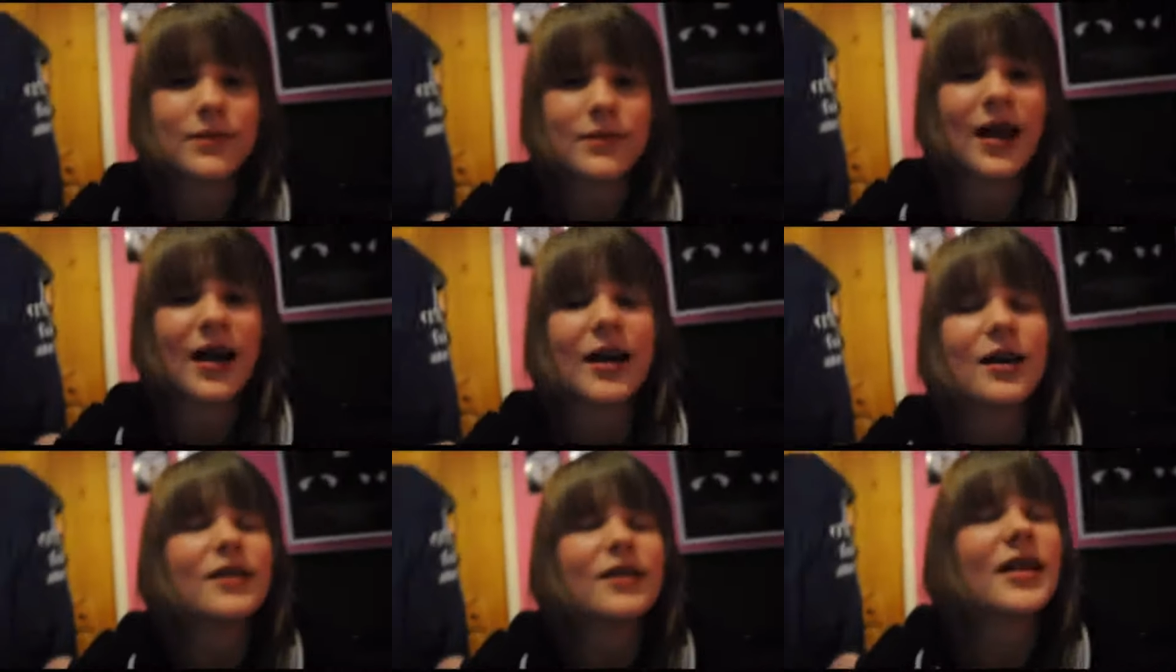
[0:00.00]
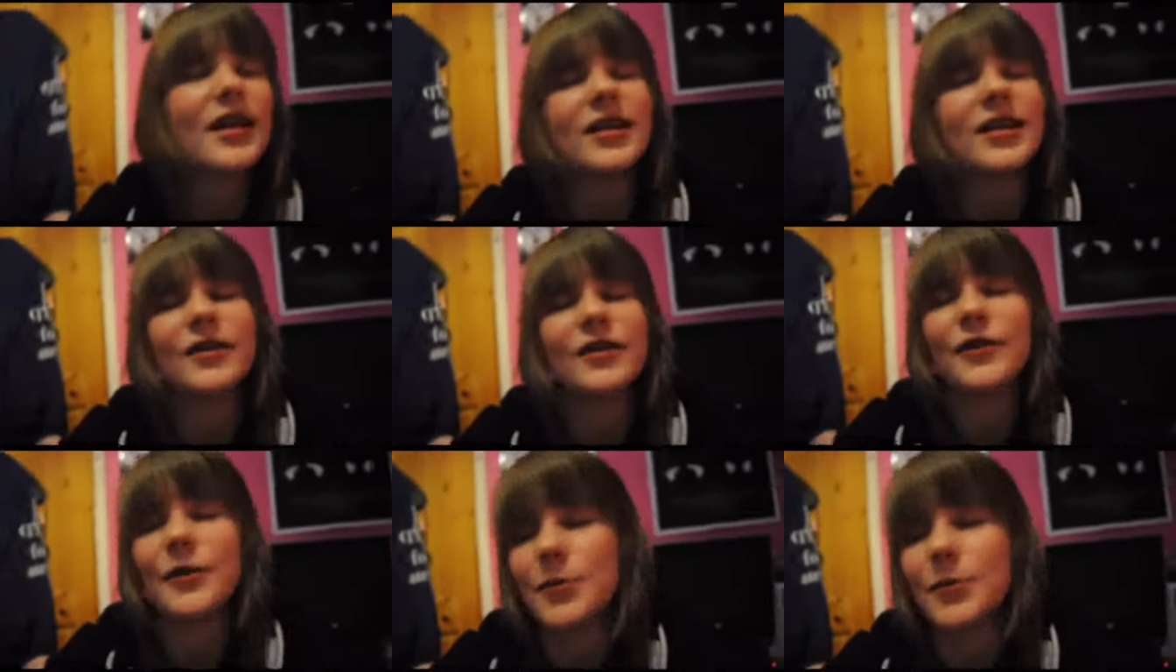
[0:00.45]
I got an
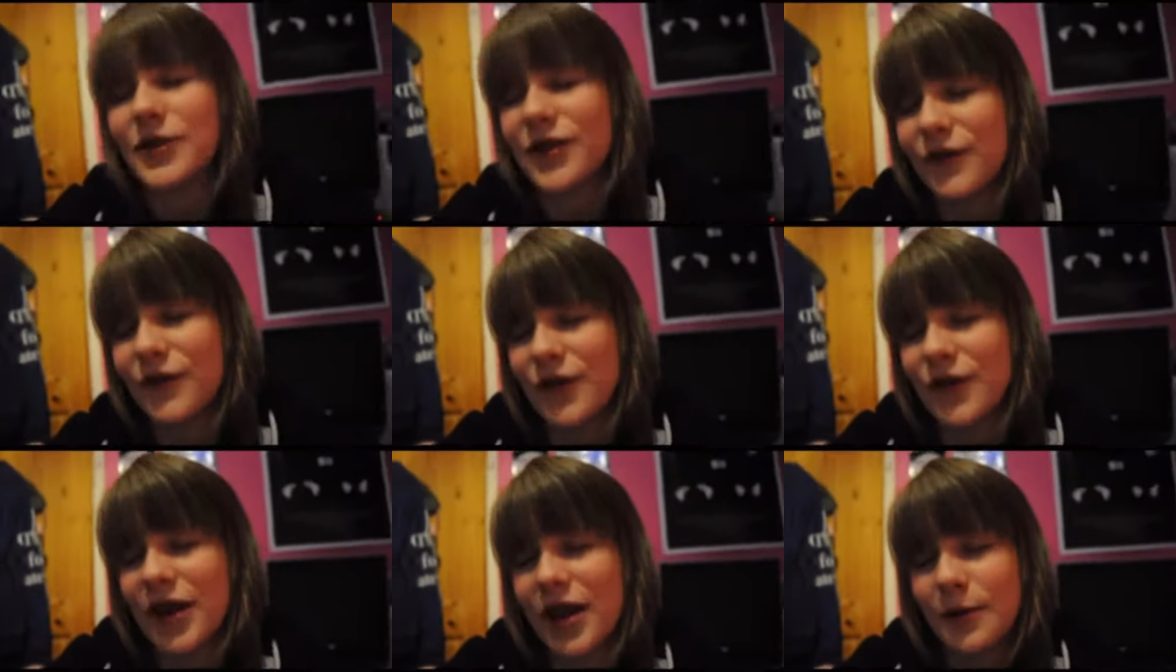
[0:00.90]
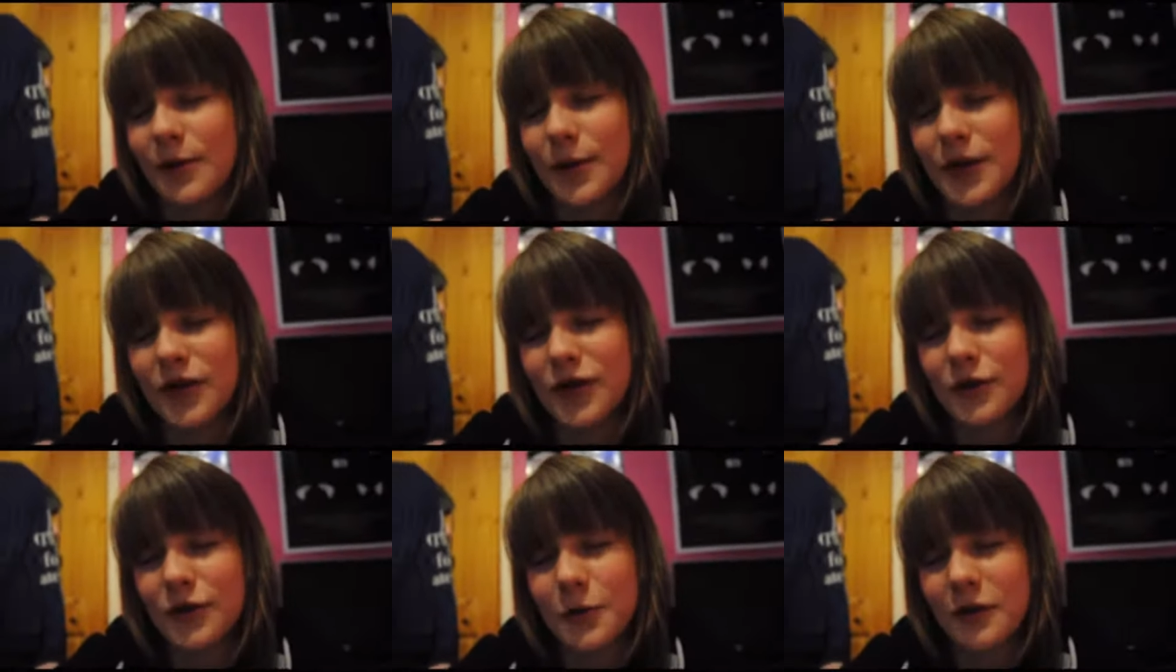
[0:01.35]
idea for a music video that I
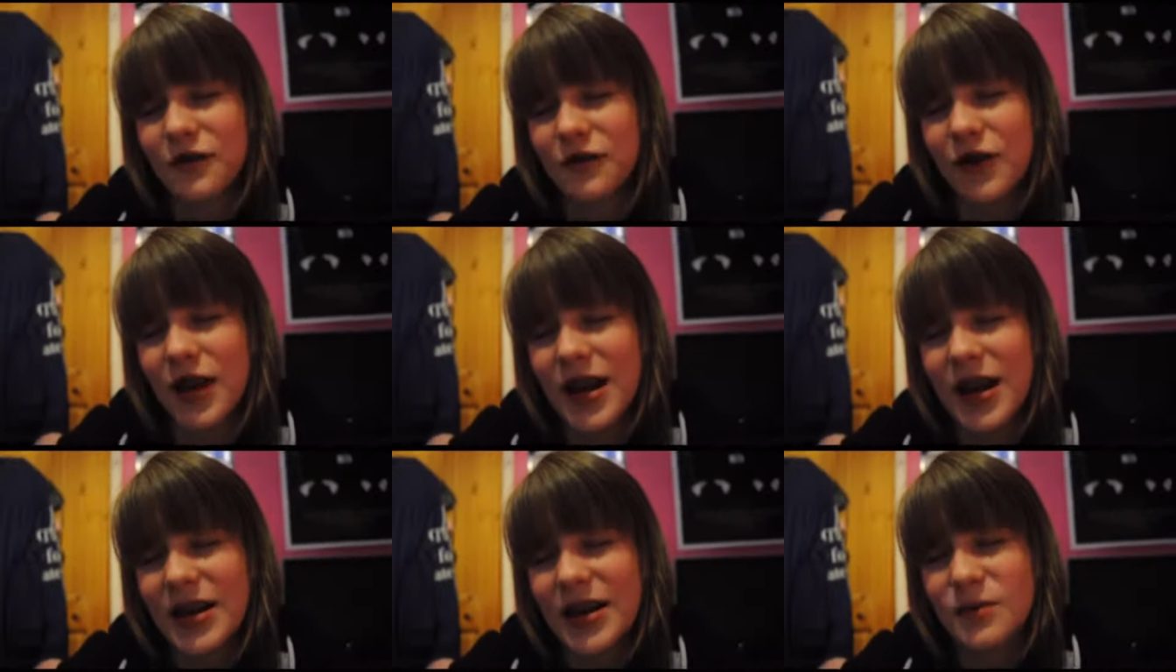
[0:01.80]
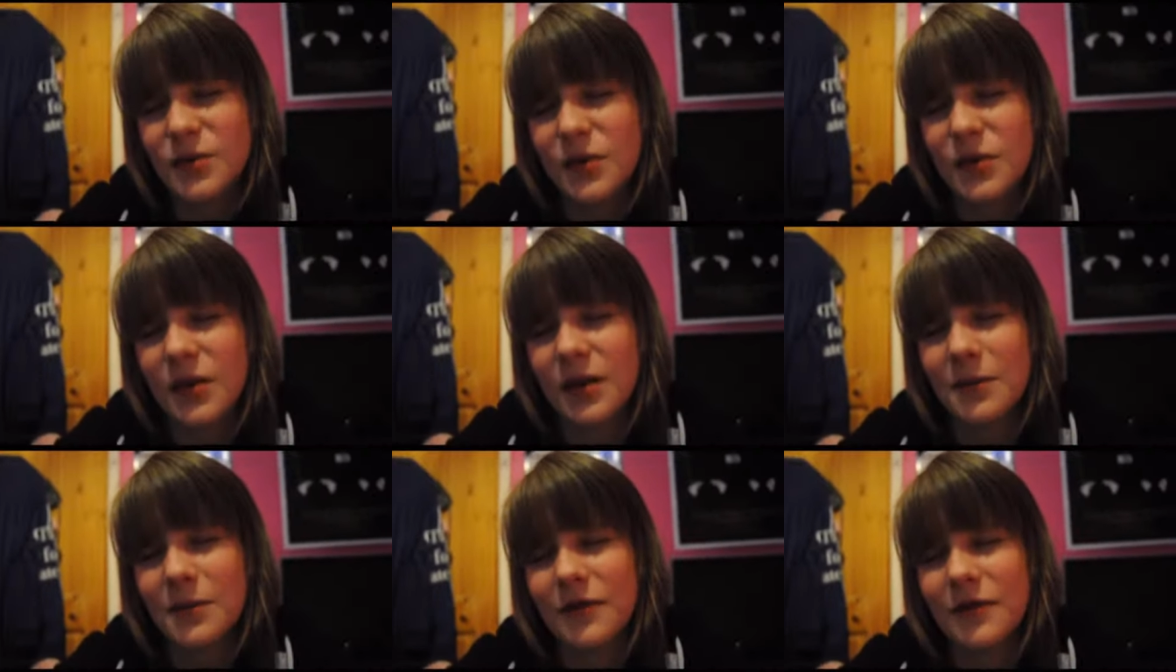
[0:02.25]
wanted to do with my friend,
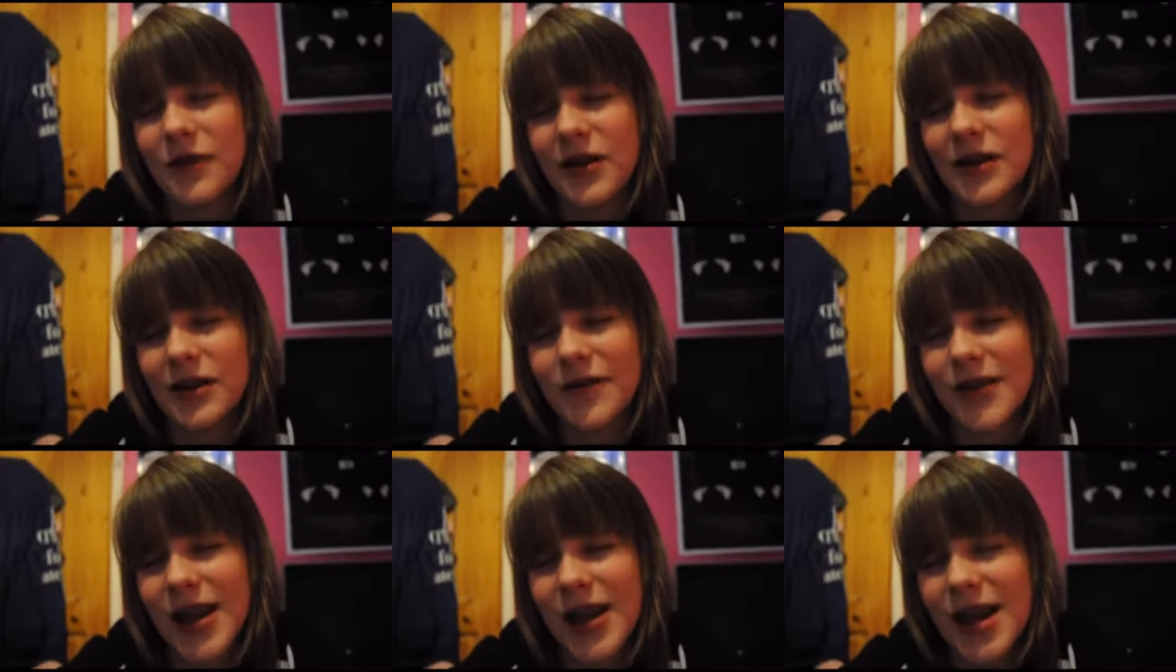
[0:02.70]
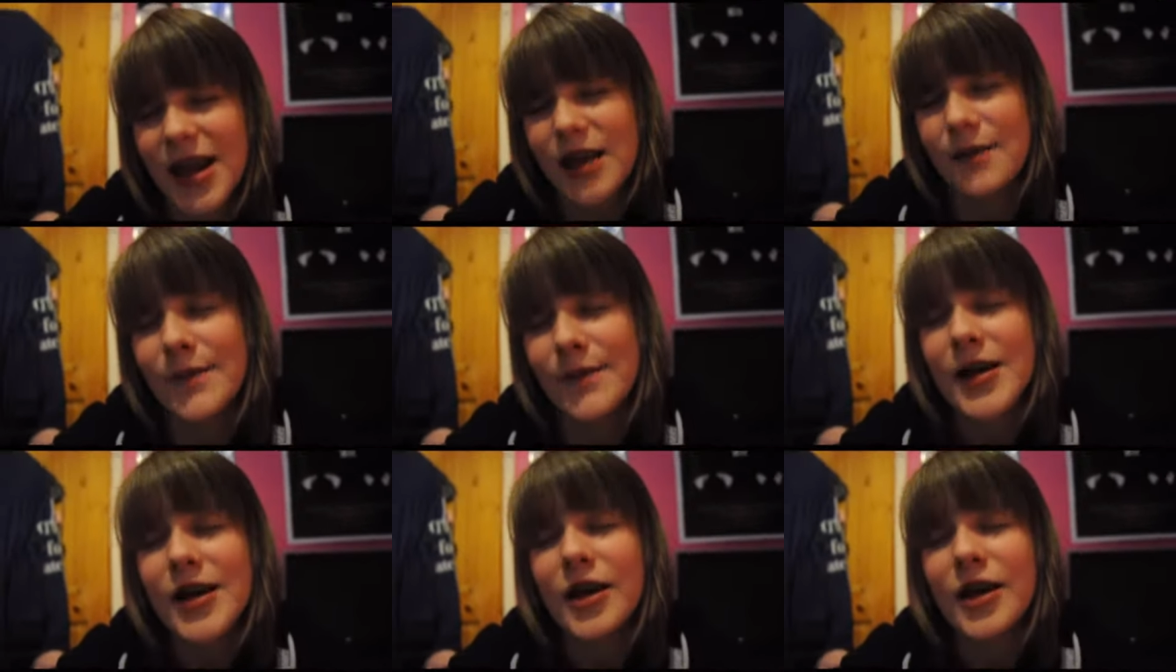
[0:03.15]
but then my friend never came,